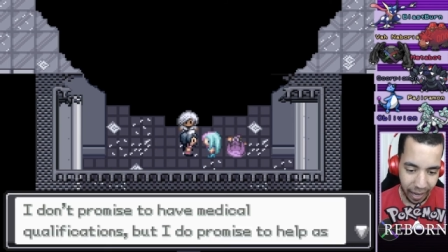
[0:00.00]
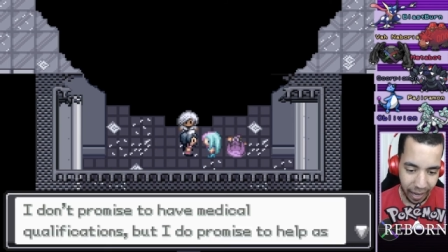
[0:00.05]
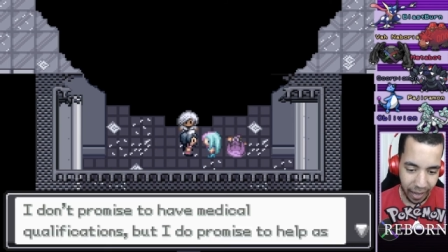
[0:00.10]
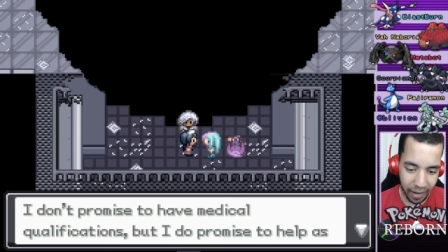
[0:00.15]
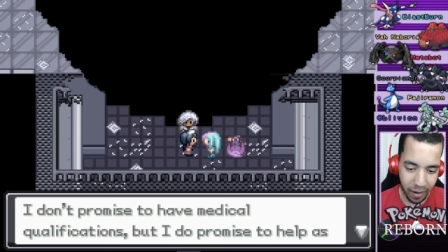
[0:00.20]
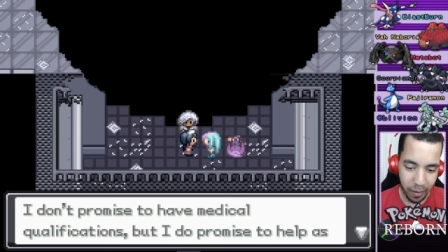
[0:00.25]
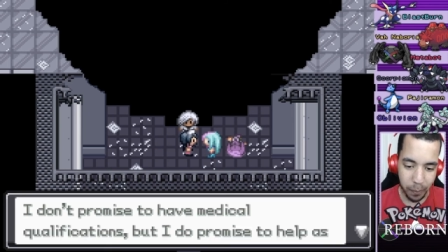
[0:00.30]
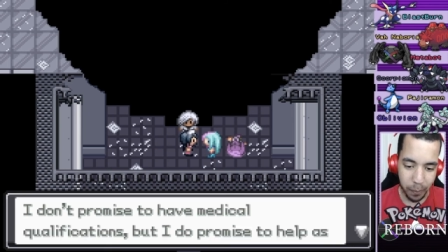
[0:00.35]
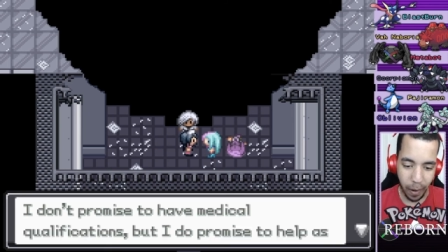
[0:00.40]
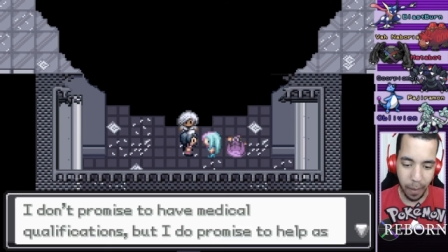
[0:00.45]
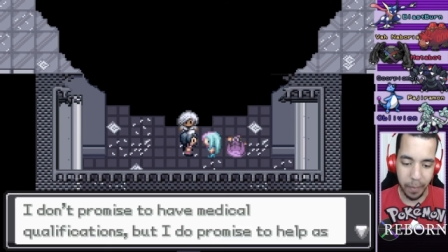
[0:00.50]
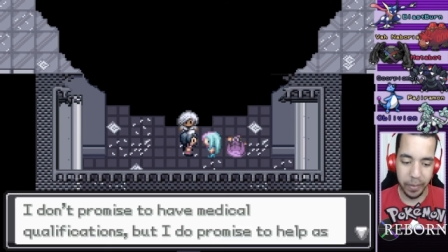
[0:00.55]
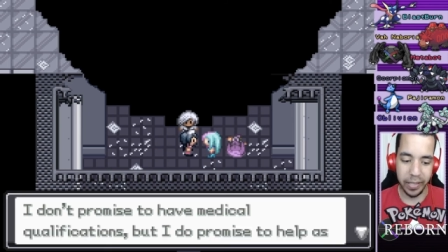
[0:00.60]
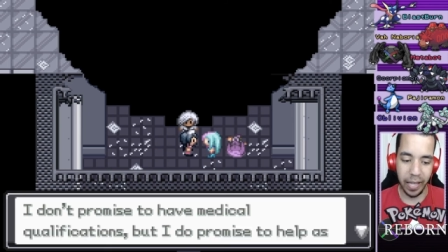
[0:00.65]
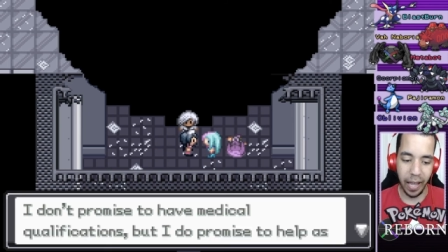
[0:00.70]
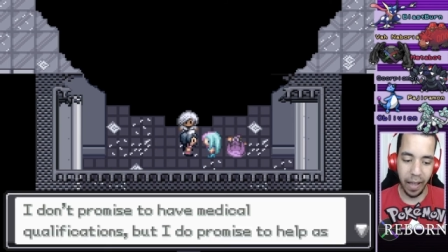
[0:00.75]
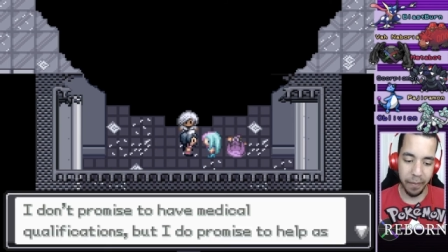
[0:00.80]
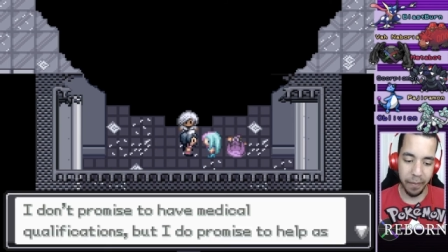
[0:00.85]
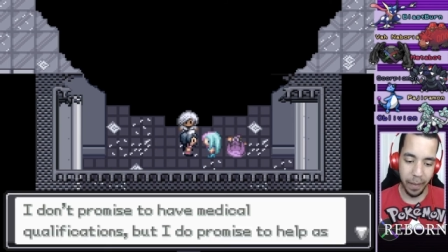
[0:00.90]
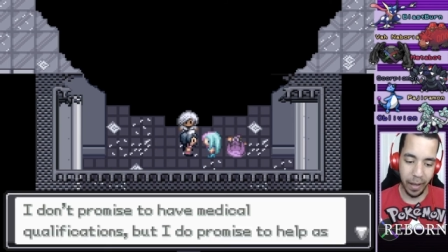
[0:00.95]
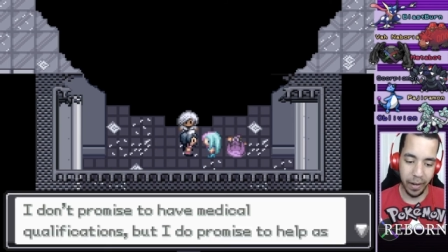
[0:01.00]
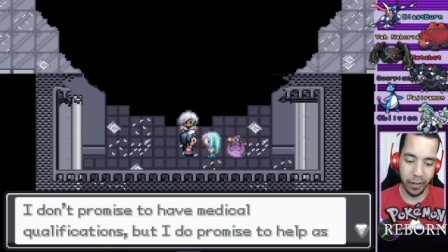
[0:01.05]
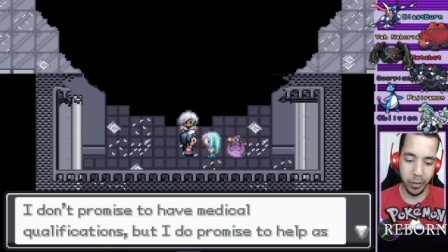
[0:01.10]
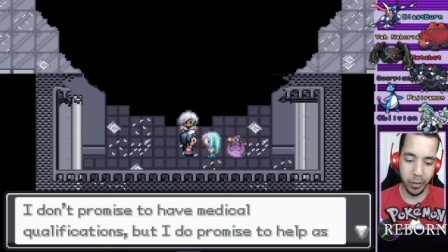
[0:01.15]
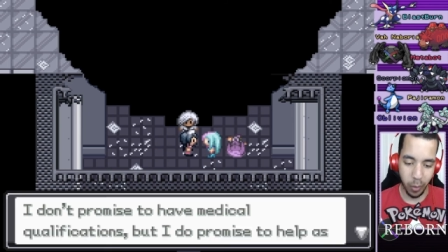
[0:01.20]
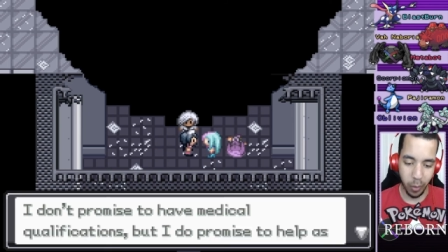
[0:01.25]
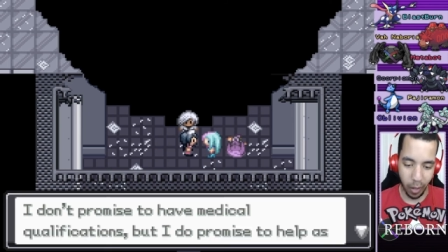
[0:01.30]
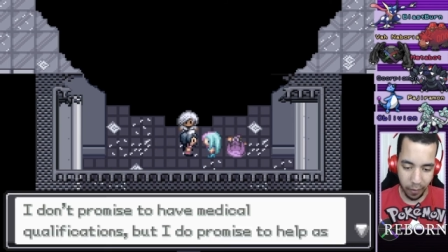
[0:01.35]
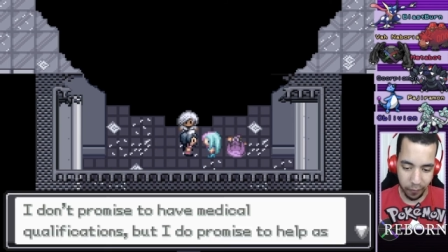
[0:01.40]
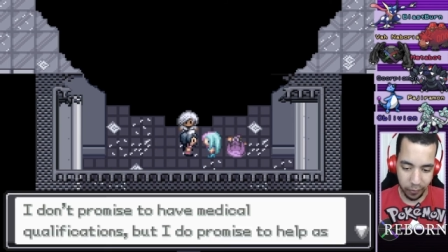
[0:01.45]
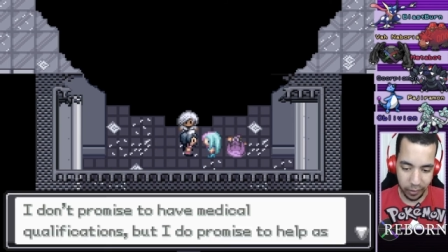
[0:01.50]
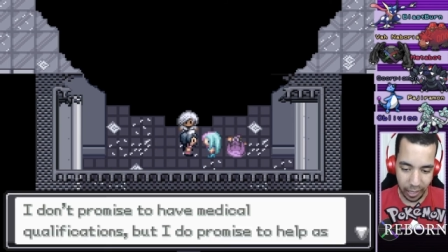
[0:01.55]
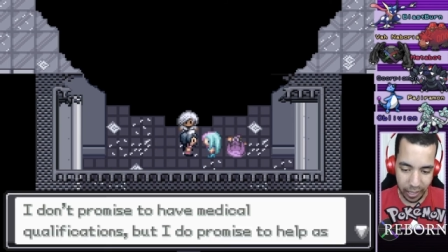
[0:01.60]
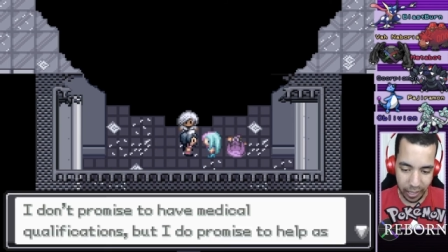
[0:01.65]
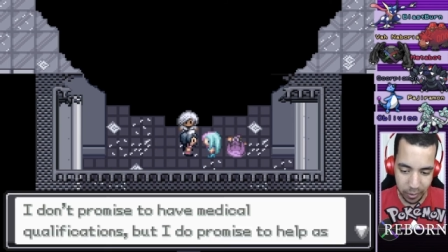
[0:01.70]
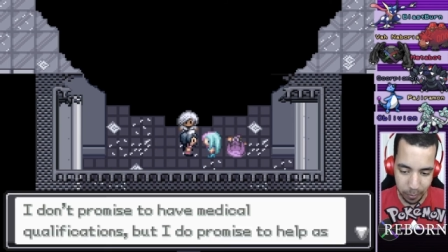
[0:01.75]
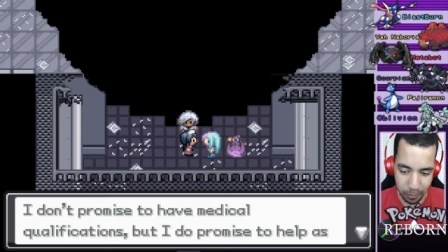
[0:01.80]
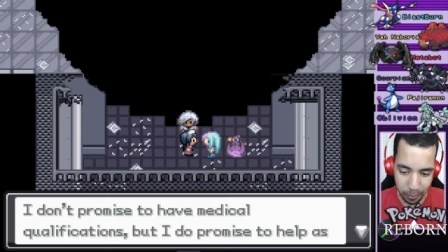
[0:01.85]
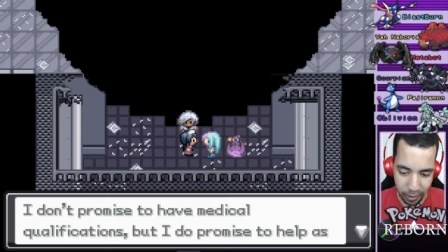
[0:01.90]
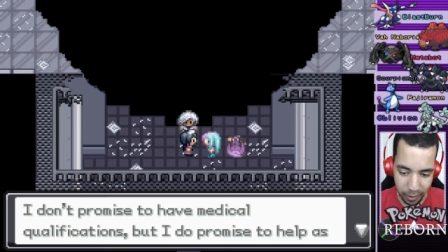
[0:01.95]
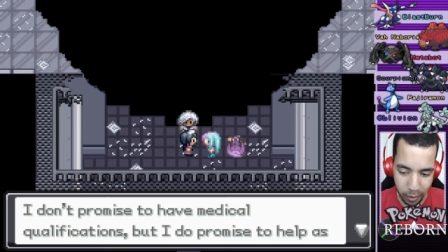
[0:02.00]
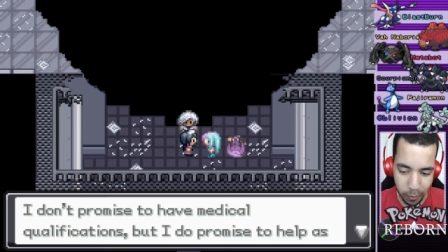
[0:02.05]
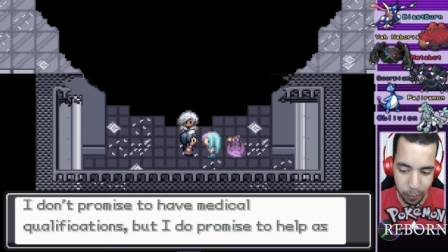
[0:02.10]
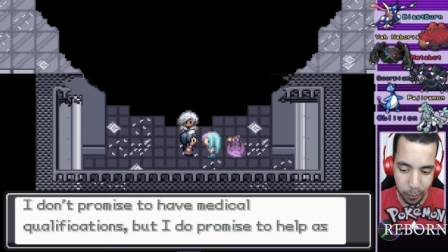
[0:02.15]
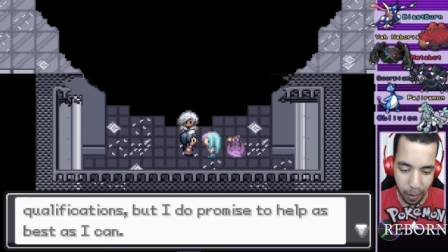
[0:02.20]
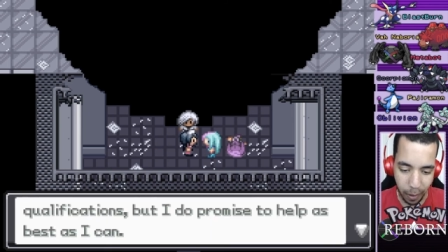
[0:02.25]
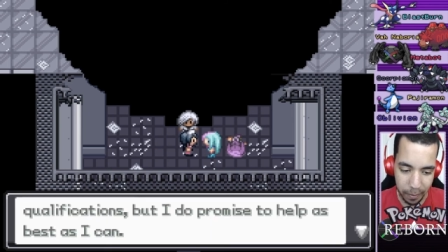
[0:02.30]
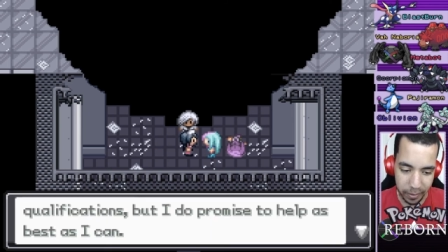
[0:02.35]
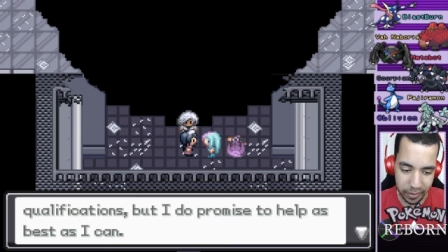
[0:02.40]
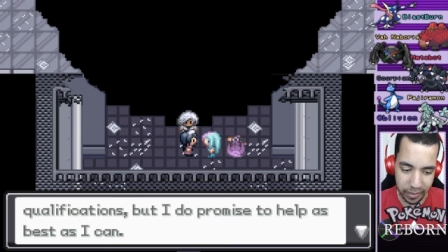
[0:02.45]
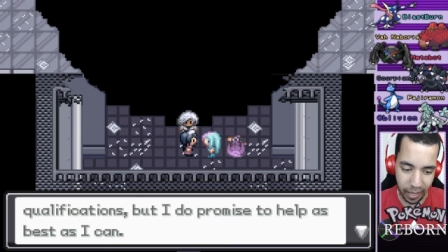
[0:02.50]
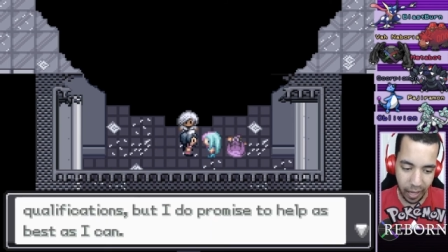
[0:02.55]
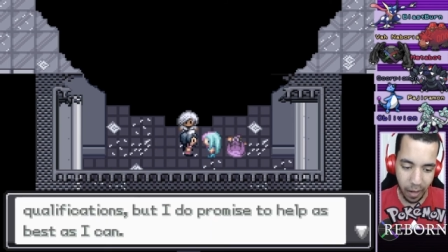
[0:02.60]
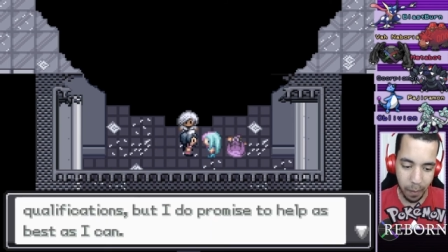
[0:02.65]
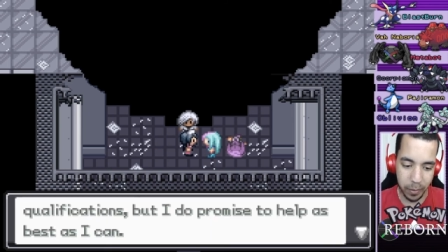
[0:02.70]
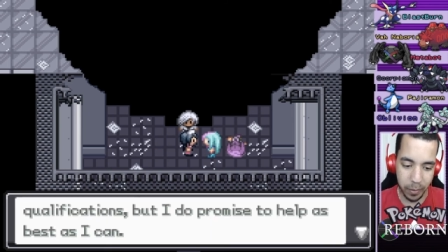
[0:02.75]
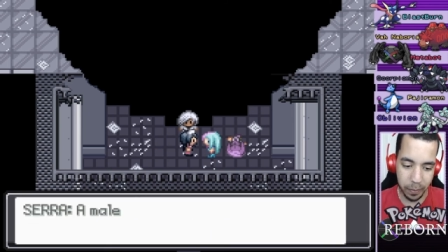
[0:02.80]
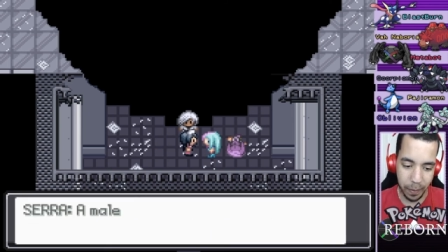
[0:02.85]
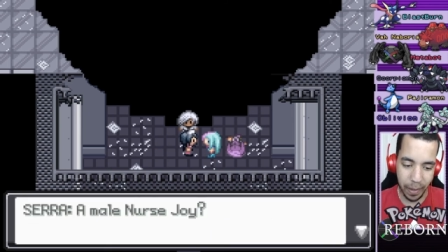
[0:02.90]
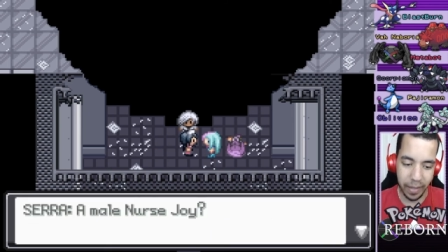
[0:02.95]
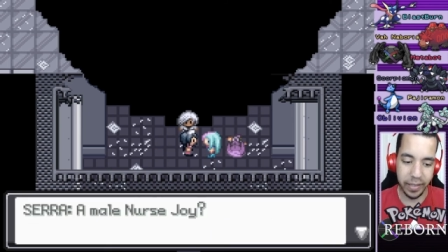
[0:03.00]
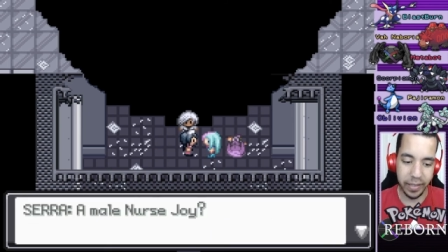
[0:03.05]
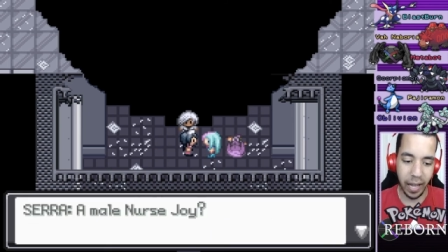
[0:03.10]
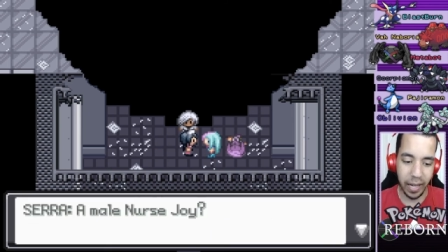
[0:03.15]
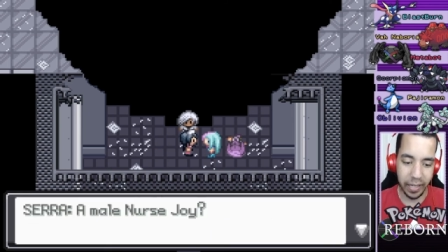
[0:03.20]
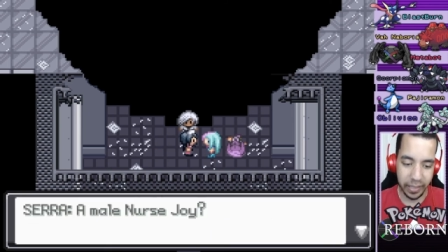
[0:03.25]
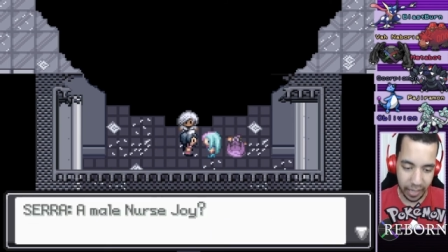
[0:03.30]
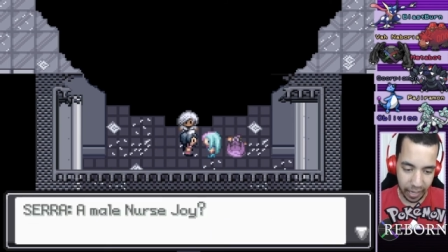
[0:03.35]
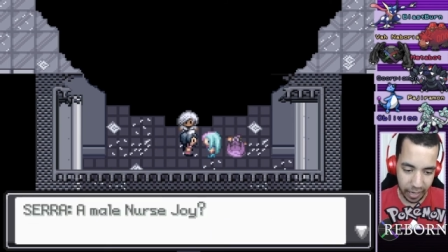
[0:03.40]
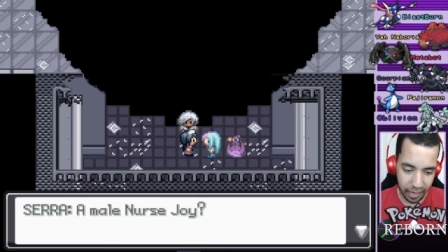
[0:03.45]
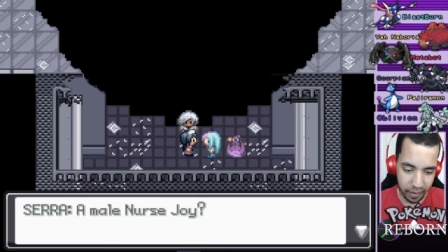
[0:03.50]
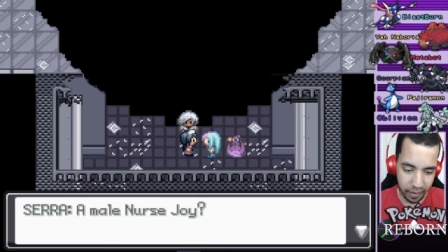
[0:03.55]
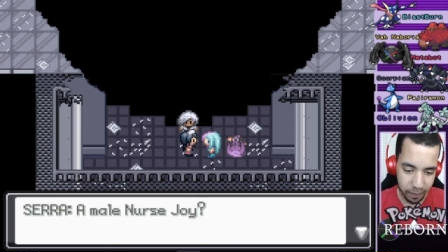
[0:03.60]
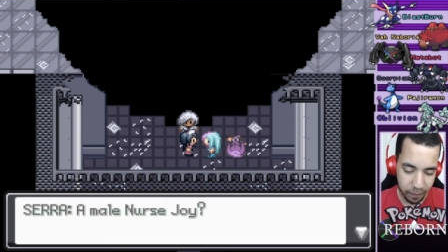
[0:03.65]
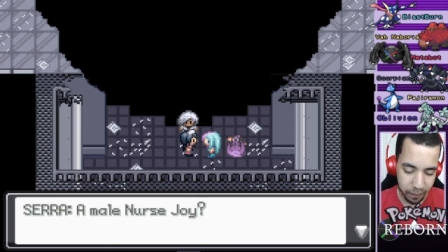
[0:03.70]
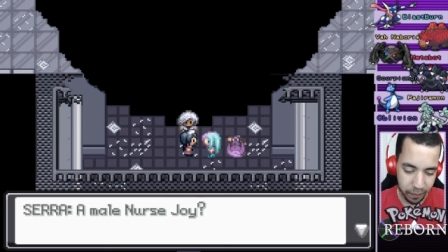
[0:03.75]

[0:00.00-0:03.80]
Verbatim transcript: I don't promise to have medical qualifications, but I do promise to help as best I can.